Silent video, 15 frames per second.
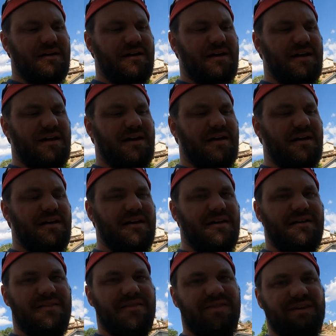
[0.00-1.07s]

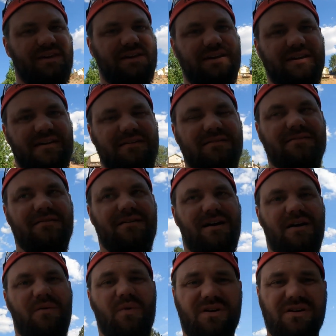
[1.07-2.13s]
the
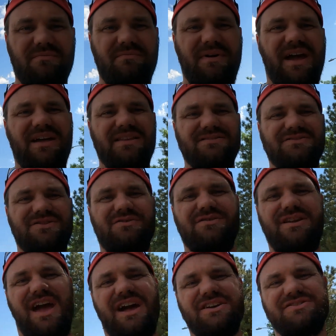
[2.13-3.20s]
Working Man Dirt
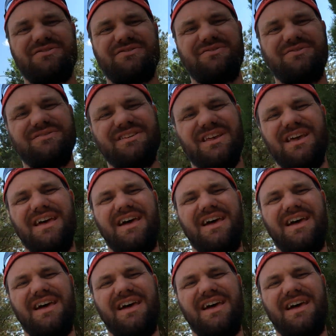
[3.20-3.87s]
Nationals.